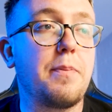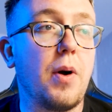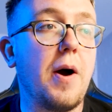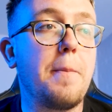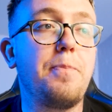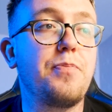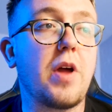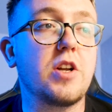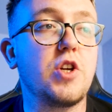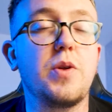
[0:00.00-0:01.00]
but
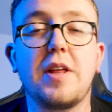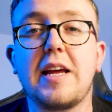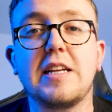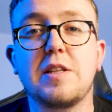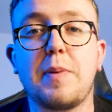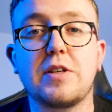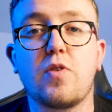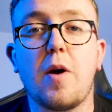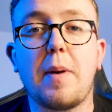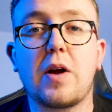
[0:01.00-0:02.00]
I do think he's the best
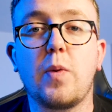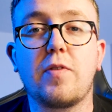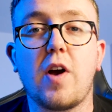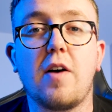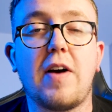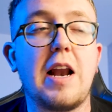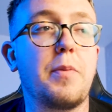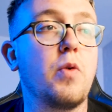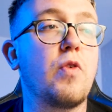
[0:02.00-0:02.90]
right back we've got available.